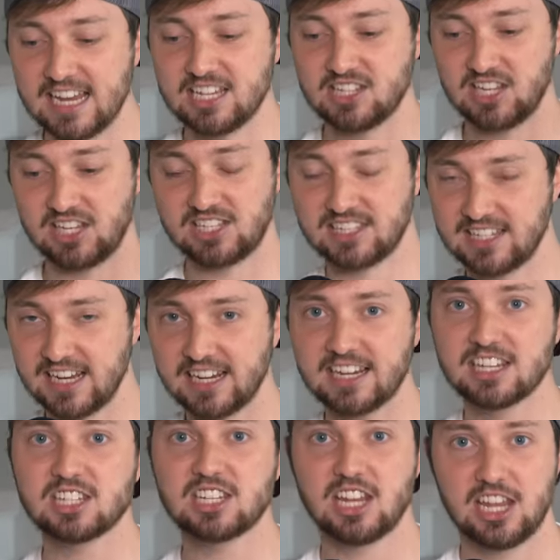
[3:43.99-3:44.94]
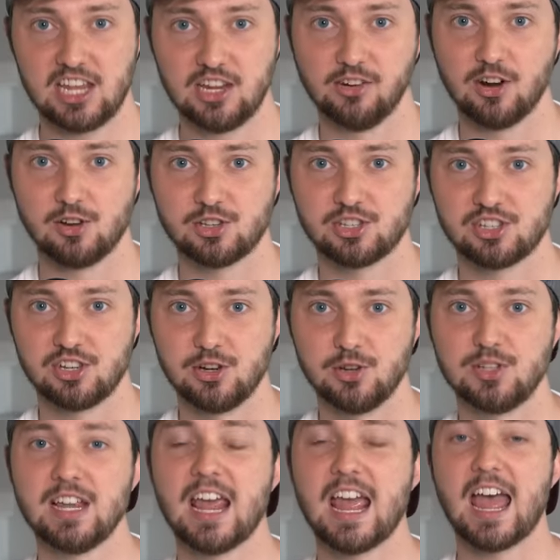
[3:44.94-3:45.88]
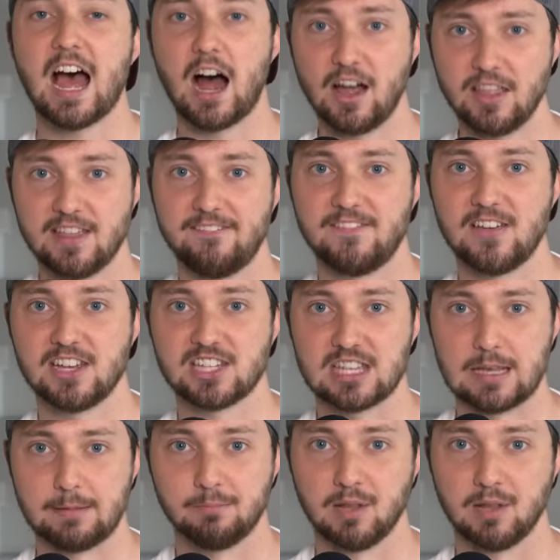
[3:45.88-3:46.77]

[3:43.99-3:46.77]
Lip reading: is the sickest hero suit on the face of the